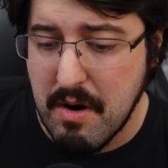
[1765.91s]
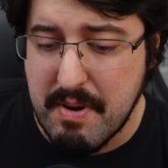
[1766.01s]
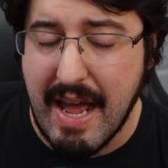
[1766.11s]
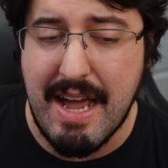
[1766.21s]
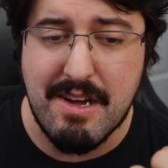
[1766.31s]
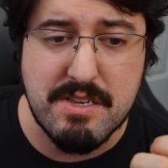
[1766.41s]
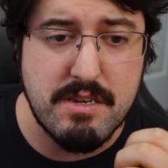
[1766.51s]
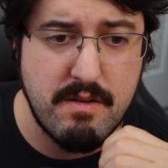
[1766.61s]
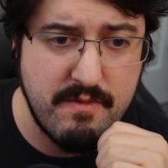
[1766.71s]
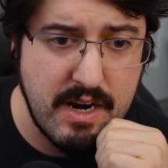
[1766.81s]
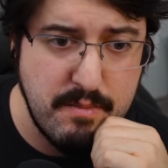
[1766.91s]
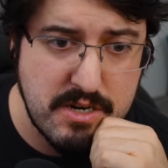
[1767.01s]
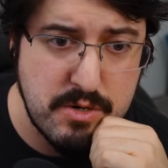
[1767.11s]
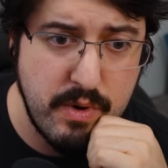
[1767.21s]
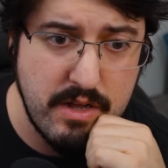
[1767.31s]
but I also am very
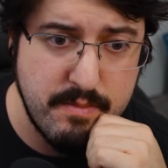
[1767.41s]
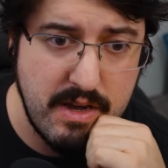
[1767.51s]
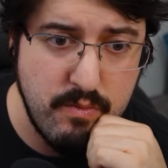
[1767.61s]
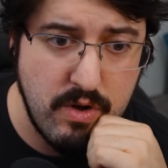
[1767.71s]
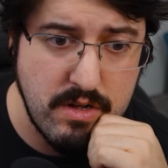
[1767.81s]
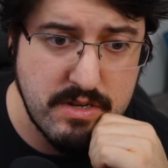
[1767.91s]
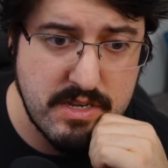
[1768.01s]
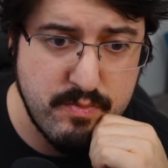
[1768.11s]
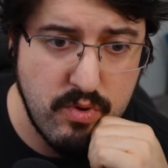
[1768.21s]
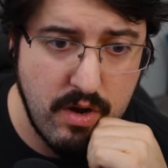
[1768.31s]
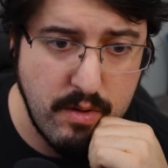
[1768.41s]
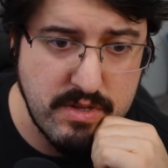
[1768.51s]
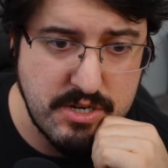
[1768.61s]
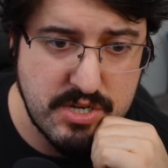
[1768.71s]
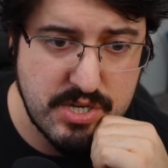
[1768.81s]
much aware that my wallet is probably
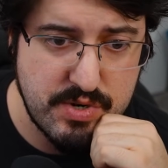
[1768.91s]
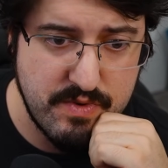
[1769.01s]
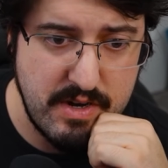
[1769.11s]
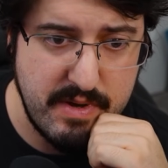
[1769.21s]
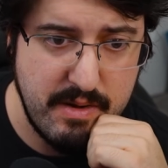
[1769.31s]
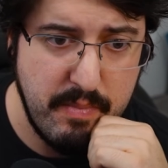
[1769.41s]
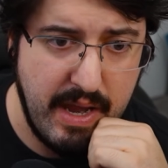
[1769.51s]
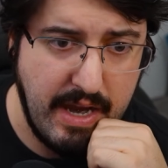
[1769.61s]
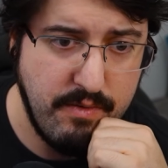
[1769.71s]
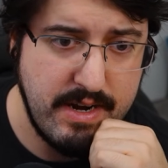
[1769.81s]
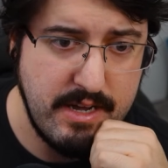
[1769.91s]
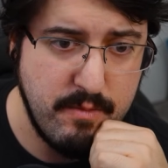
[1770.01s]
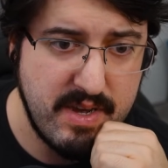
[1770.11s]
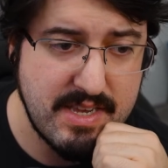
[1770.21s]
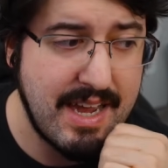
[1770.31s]
just screaming in pain right now
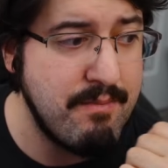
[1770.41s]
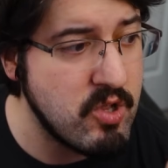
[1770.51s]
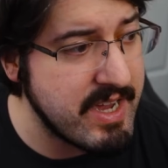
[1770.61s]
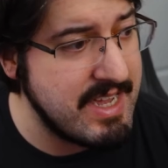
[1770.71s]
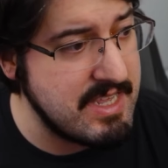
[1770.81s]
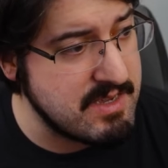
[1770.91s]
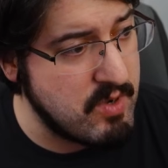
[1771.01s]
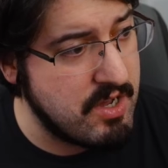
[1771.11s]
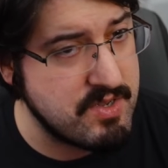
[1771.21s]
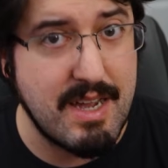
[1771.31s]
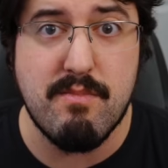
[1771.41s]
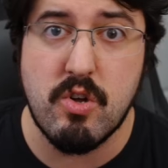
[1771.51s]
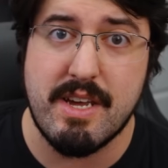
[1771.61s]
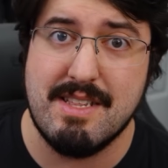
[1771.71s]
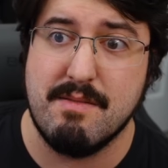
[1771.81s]
because I'm looking at these models, I'm
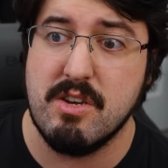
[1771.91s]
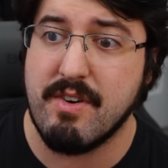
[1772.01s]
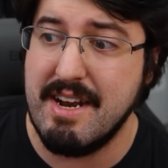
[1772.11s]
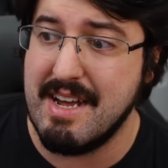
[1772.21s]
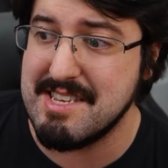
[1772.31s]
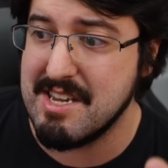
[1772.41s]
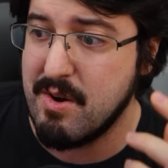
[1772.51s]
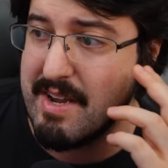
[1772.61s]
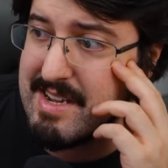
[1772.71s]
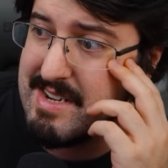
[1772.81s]
looking at some of the Grey Knights and going,